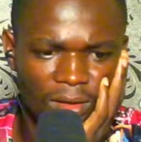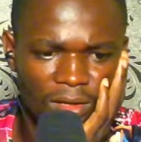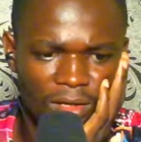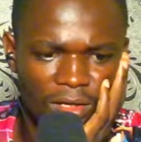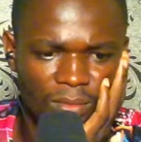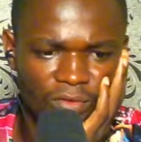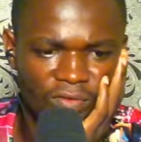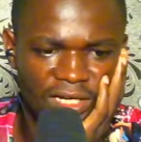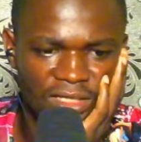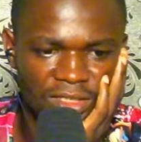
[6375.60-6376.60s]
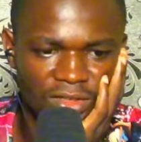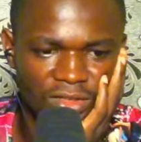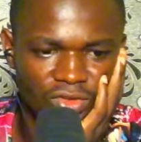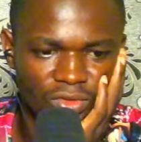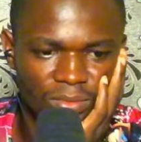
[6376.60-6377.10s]
A move like this,
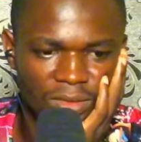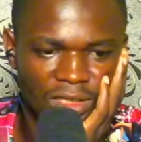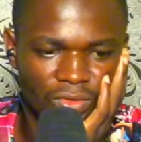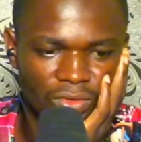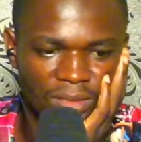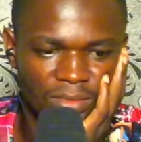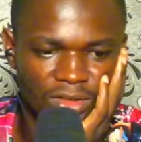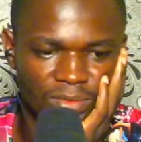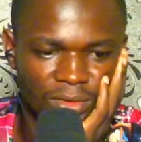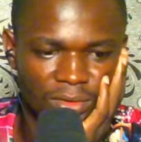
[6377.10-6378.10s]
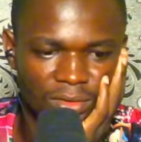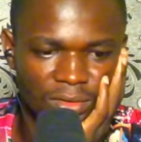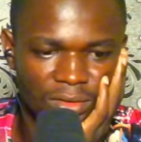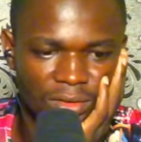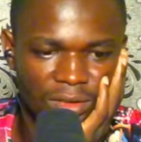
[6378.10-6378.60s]
opponent can go grab this pawn.
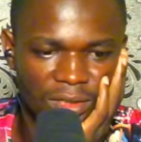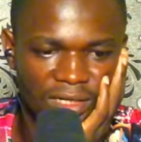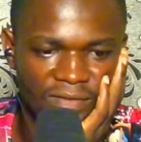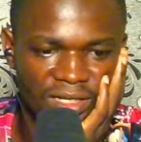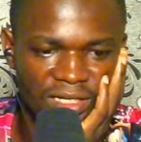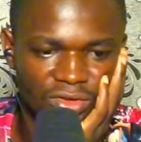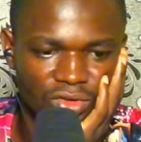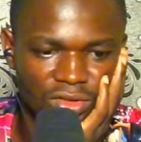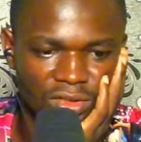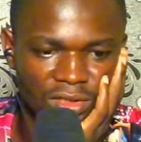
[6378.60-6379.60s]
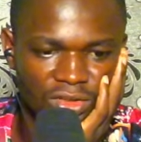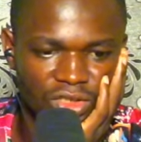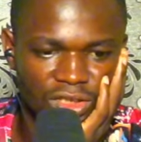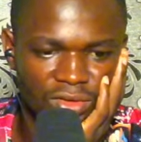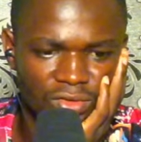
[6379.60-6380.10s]
And I feel like just
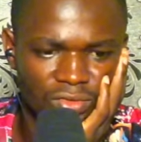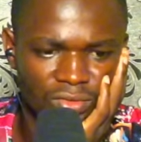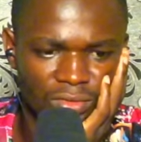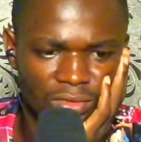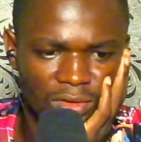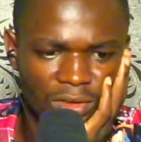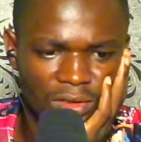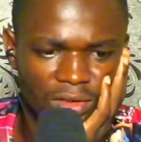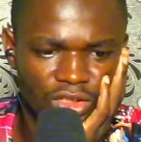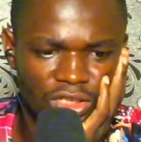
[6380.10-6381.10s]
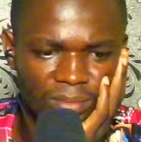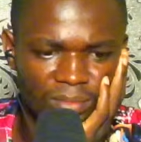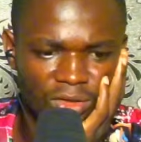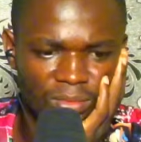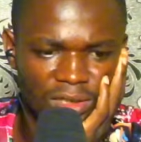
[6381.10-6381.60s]
trying to trap
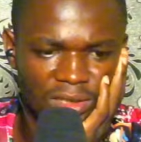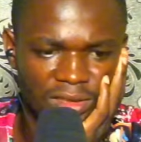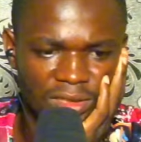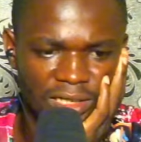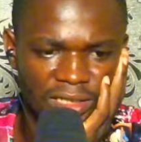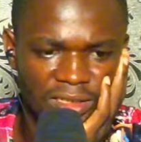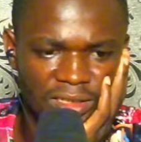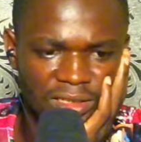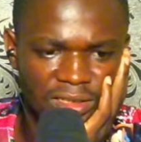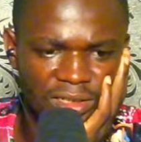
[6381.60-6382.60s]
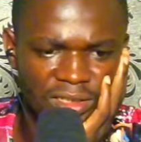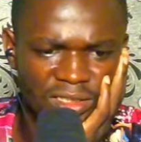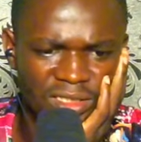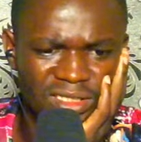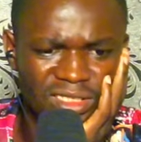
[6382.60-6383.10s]
my opponent's knight.
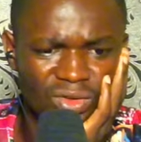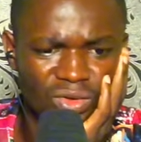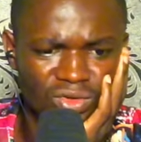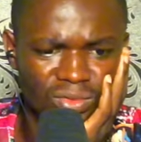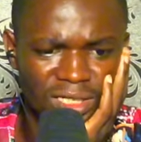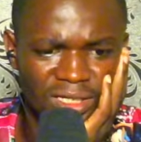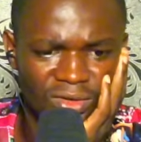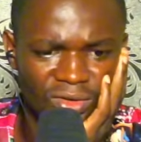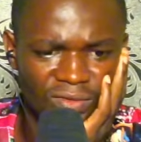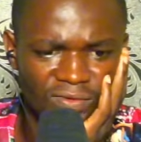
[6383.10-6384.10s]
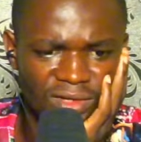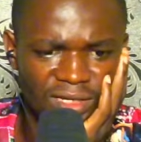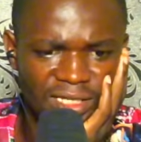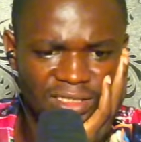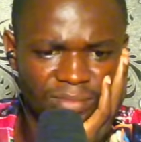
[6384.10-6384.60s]
Is it going to be enough?
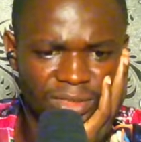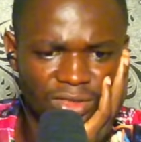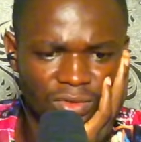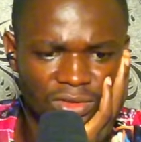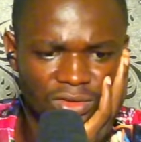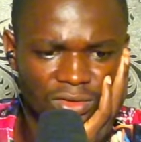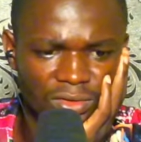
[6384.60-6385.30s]
That's the big question.